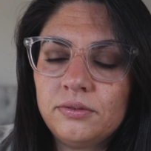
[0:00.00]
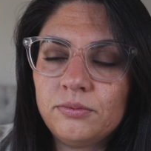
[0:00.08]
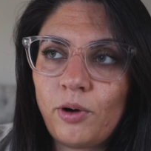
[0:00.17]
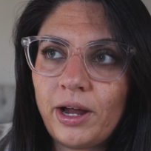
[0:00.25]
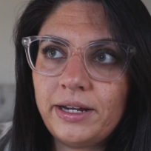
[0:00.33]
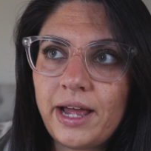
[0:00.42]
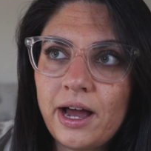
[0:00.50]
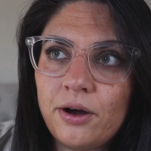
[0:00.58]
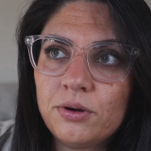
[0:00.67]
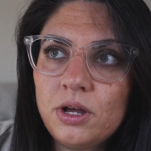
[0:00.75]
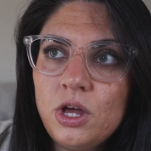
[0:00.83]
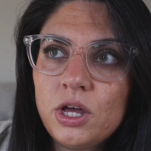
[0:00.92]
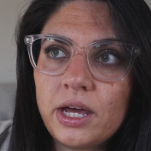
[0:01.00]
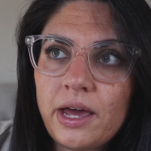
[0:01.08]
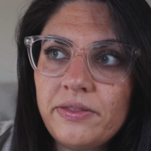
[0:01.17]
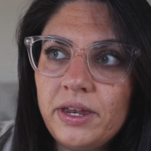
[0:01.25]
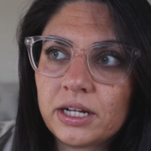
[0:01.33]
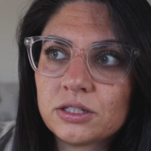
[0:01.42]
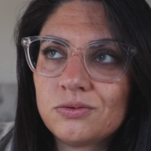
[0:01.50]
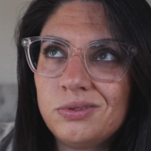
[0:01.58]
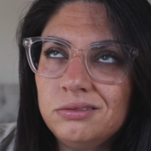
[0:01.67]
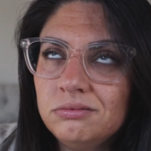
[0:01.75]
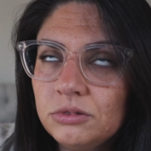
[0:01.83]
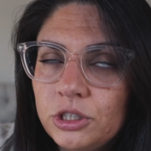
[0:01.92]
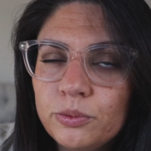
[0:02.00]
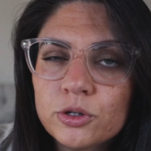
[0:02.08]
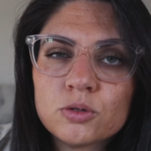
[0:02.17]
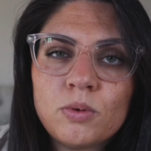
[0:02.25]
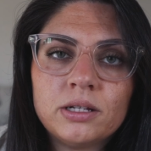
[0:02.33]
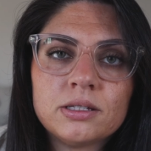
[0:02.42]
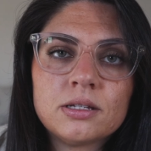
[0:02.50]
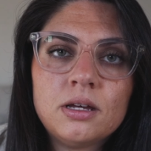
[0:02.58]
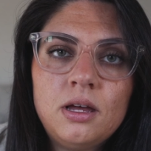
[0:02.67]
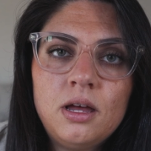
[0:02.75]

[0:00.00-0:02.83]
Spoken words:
right now in the next 2-ish months,